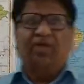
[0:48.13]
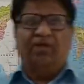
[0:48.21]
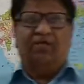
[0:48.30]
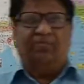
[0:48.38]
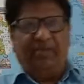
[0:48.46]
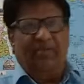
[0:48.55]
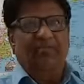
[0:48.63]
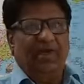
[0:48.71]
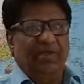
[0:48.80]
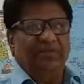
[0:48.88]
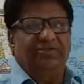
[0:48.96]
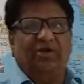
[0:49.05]
Preamble
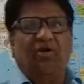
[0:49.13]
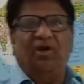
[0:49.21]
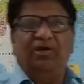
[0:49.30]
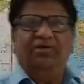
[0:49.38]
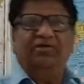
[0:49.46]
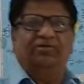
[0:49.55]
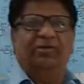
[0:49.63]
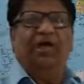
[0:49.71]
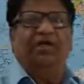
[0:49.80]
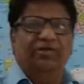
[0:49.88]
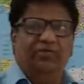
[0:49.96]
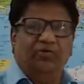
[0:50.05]
is called the
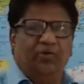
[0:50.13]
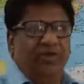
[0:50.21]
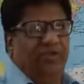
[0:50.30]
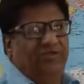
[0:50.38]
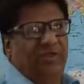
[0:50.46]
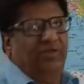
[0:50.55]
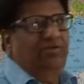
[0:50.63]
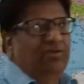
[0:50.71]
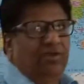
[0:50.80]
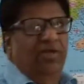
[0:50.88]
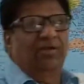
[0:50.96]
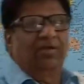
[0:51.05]
introduction
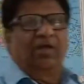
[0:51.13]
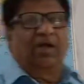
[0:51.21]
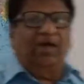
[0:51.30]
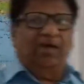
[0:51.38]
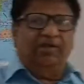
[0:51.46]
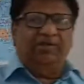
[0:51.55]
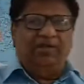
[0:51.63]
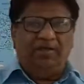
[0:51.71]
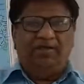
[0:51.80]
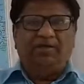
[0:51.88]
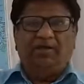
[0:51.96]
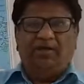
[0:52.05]
and
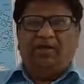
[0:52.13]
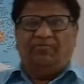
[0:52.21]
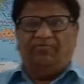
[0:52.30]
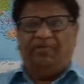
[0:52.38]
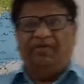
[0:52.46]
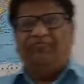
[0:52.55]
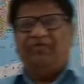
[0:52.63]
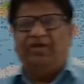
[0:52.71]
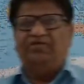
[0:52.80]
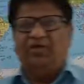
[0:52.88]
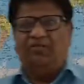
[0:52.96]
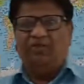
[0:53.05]
preface
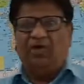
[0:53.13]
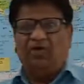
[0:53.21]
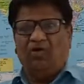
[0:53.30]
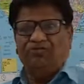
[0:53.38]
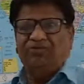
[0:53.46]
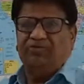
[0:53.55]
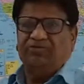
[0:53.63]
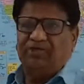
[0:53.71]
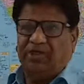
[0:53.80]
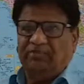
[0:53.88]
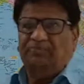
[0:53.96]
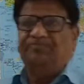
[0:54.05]
of the Constitution,
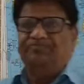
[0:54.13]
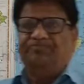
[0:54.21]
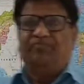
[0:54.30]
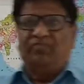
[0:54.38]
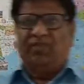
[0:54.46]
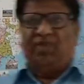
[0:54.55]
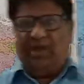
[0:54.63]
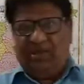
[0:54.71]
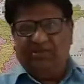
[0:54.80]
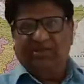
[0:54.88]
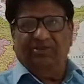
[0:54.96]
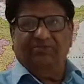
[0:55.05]
and
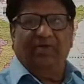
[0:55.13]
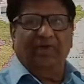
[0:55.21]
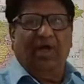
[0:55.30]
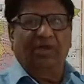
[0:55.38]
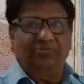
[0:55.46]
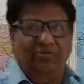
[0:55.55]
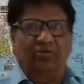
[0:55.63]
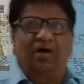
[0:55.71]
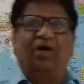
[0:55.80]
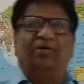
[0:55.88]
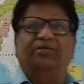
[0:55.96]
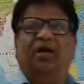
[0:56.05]
this one also called
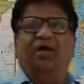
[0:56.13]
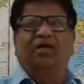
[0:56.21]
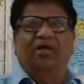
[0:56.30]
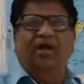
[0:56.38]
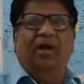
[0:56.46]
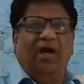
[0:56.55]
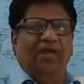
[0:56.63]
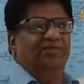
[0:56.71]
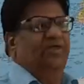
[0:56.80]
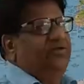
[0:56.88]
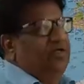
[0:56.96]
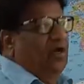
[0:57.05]
the
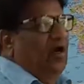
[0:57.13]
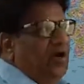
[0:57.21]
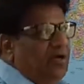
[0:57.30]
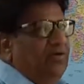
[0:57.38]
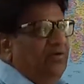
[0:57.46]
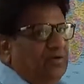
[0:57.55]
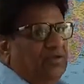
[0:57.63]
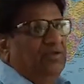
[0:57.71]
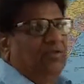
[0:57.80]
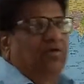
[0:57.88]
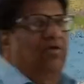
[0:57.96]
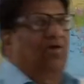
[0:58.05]
identity card
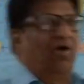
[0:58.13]
of